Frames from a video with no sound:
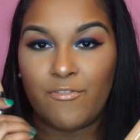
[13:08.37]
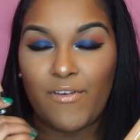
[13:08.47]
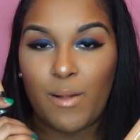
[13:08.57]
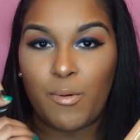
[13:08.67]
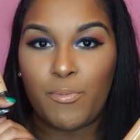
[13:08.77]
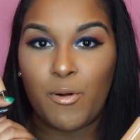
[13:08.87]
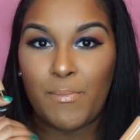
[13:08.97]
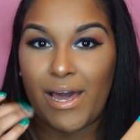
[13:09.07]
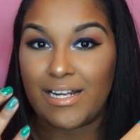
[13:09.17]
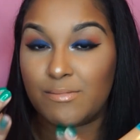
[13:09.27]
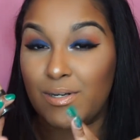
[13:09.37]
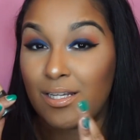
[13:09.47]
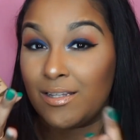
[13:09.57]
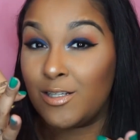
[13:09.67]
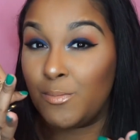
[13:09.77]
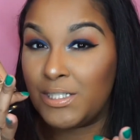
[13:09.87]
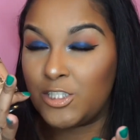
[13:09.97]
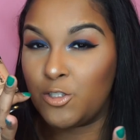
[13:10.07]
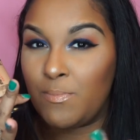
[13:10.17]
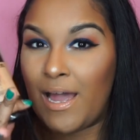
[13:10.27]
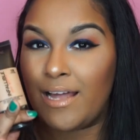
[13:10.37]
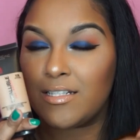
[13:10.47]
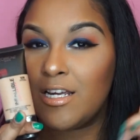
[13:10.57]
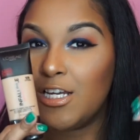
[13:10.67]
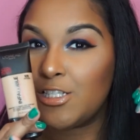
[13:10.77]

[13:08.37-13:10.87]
Infallible Pro Matte has been a little bit too matte,